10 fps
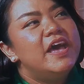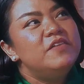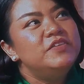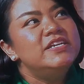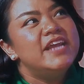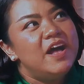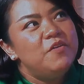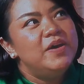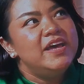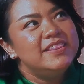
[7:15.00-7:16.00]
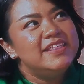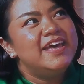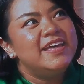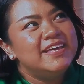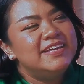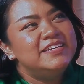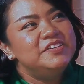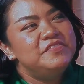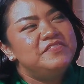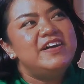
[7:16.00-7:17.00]
Every now and
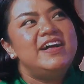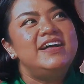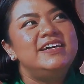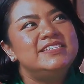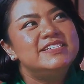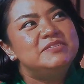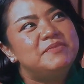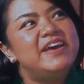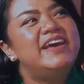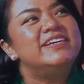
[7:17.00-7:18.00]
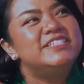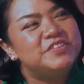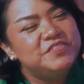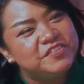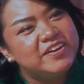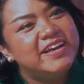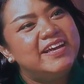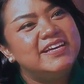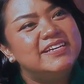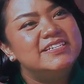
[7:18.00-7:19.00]
then you find a special
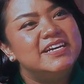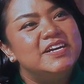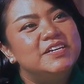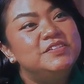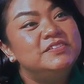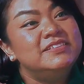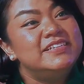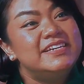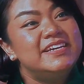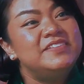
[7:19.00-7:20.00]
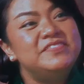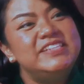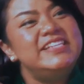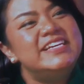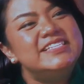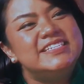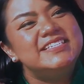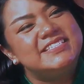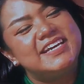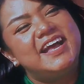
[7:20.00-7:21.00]
friend who never
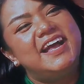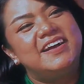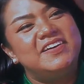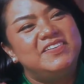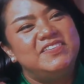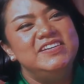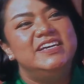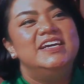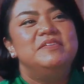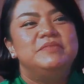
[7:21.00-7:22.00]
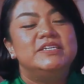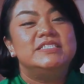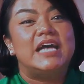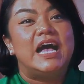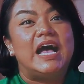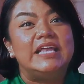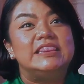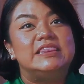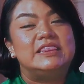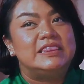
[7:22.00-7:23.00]
lets us down. Because
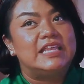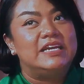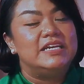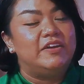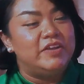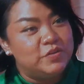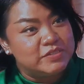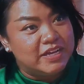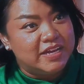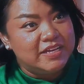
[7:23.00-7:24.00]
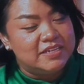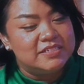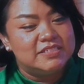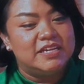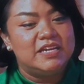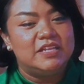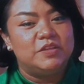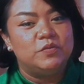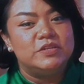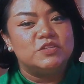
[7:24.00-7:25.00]
I tak dengar radio sangat,
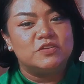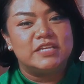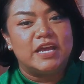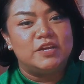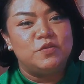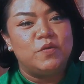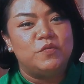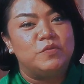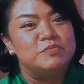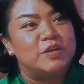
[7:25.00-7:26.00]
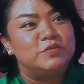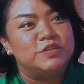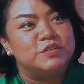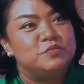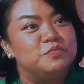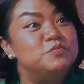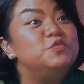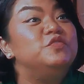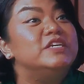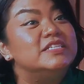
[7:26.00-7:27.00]
jadi the only songs that I know are from soundtracks from
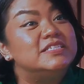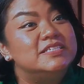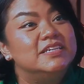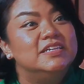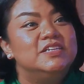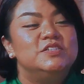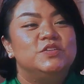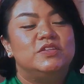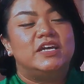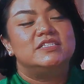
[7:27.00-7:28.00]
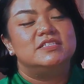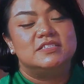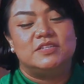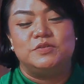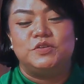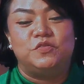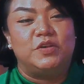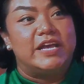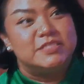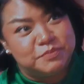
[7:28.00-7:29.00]
movies. So that's the
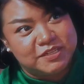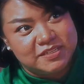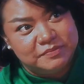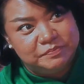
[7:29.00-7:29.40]
soundtrack for Casper.